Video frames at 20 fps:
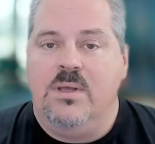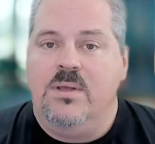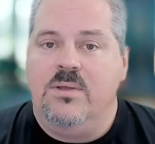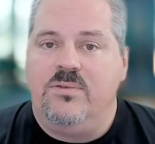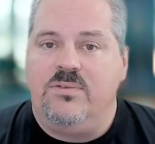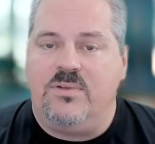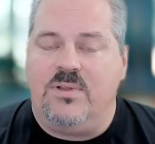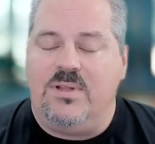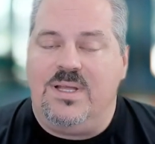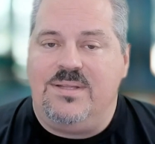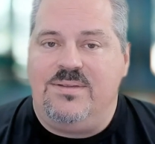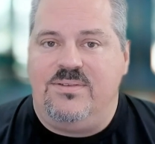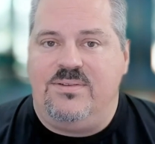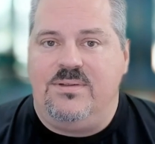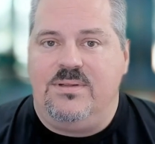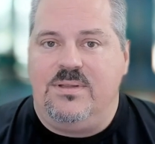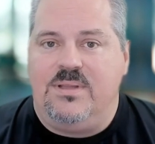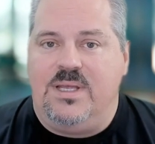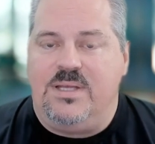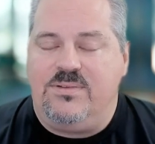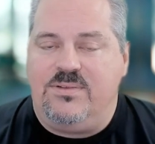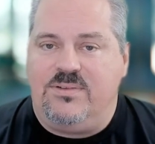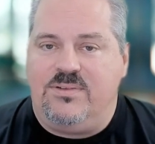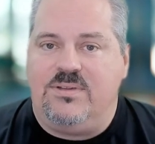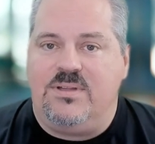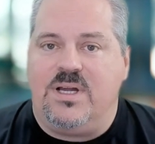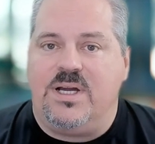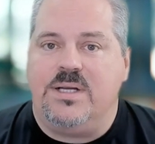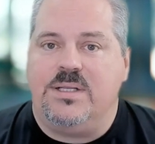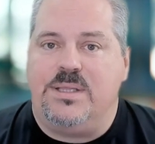So let's
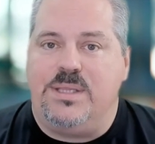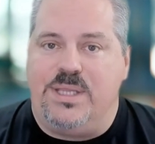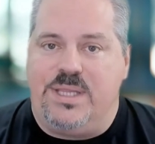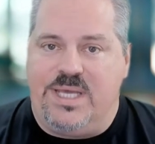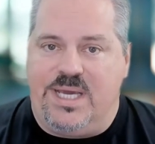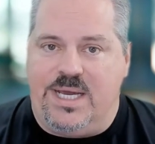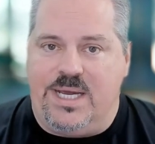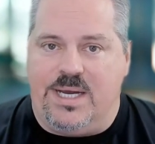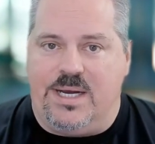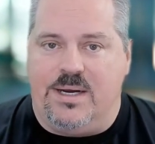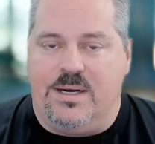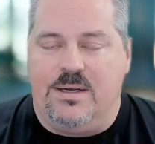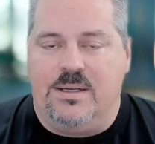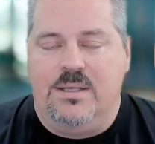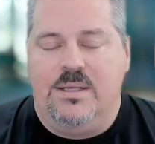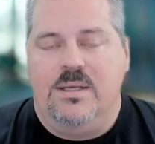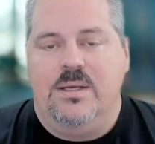start there